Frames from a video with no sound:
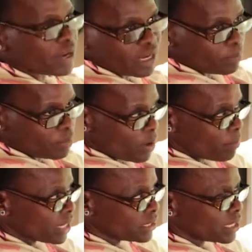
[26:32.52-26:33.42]

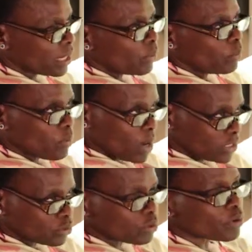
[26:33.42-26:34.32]
unemployment, we want
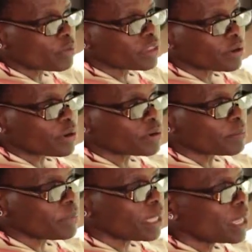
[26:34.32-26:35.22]
to grow the
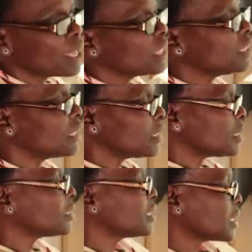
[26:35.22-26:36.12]
economy,
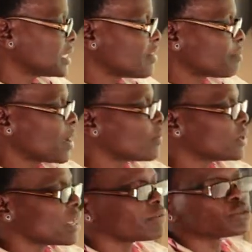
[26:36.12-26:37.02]
the Reserve Bank would
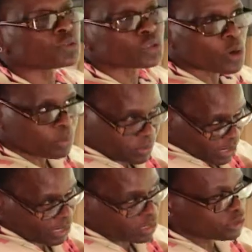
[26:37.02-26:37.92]
have to
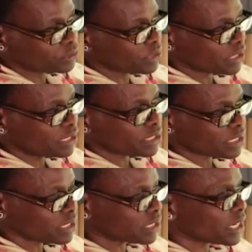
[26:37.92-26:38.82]
reduce
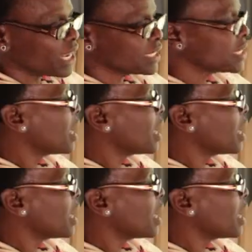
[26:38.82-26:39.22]
interest rates.